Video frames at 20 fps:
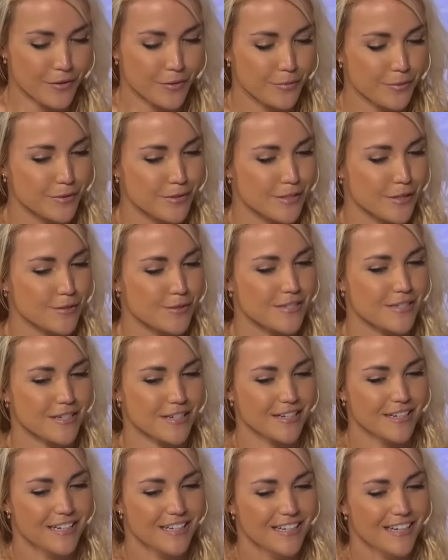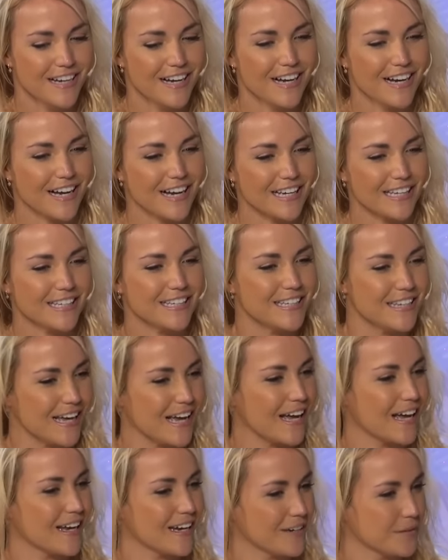The Real toasted. uh, he
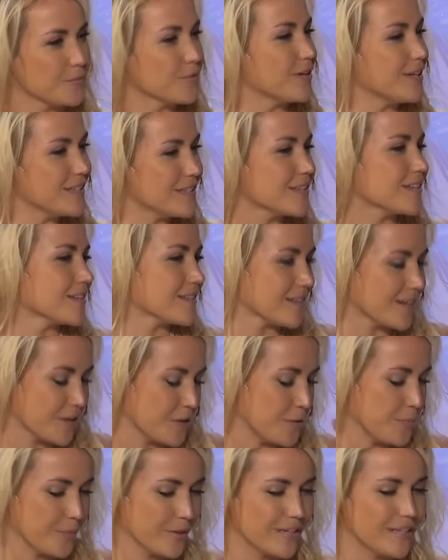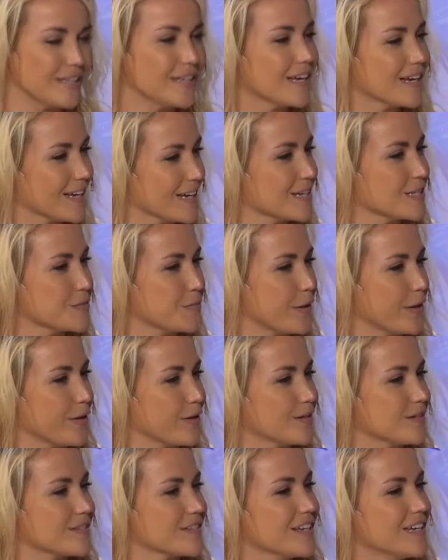had, well, he's going to tell you, but he had yeah. an
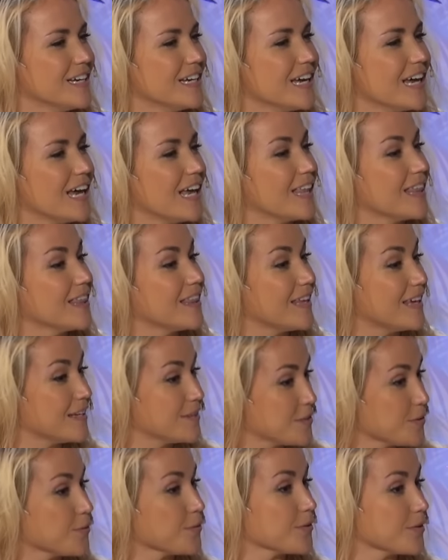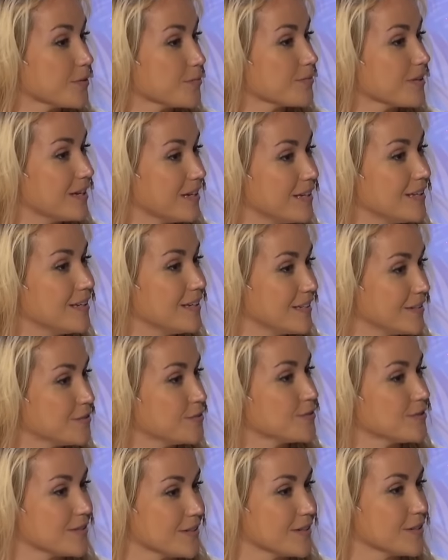experience and they told him that he needed
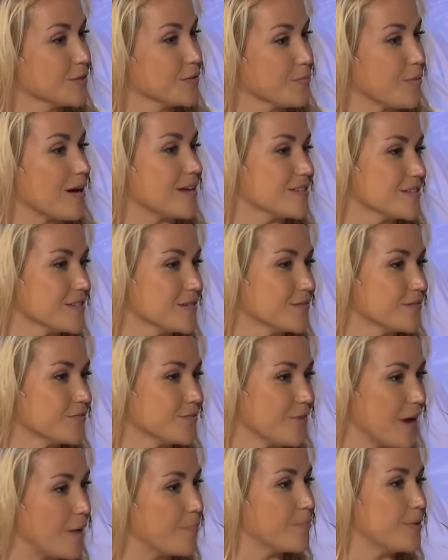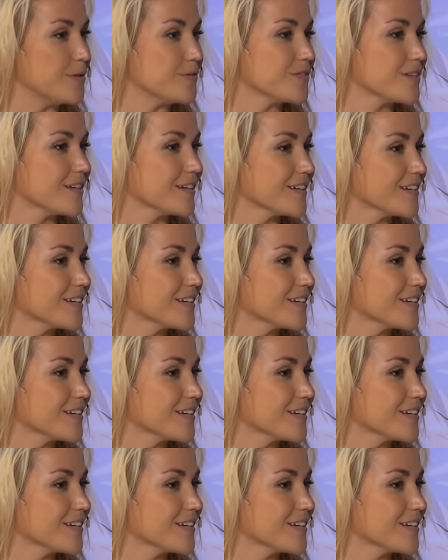to start doing positive rap music.